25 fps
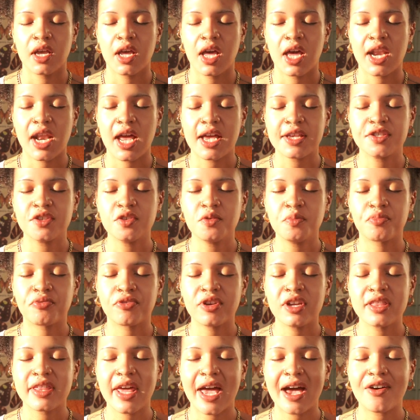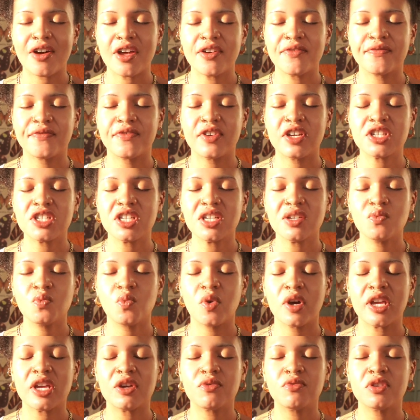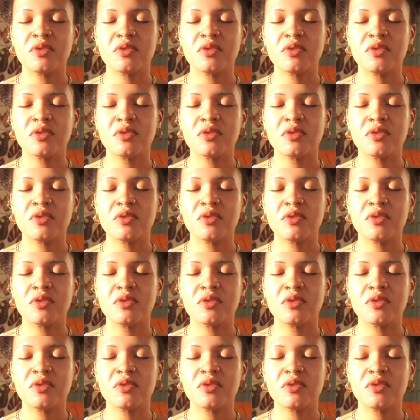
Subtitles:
And as you breathe out, envision what it